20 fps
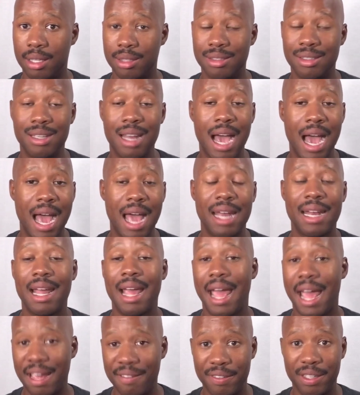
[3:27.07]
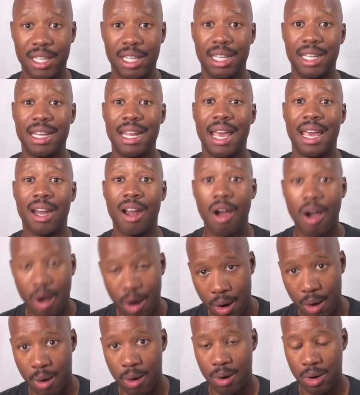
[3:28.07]
not having it at
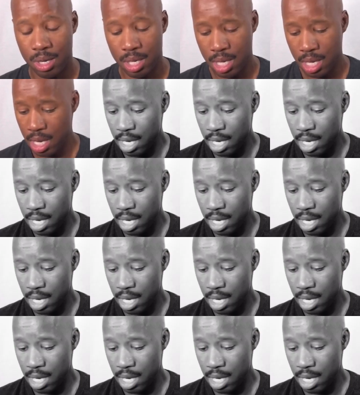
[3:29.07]
all.